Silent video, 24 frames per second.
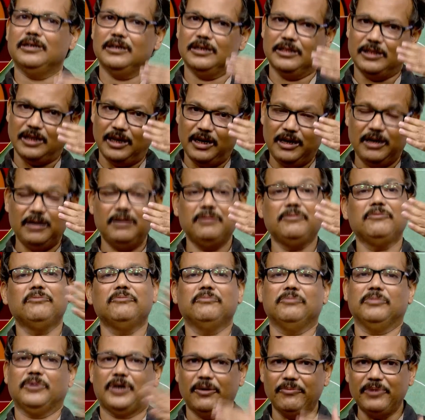the
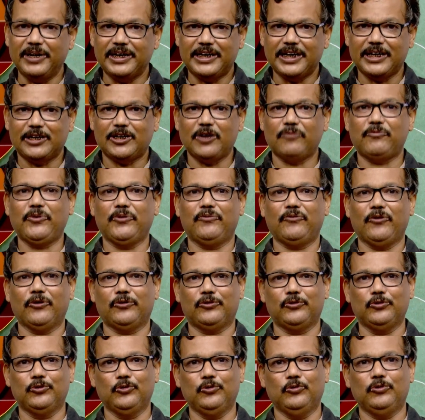commentator prefer
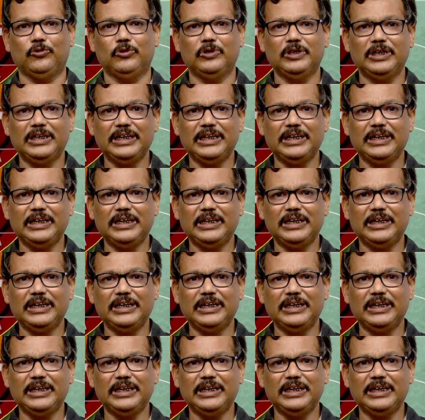to do?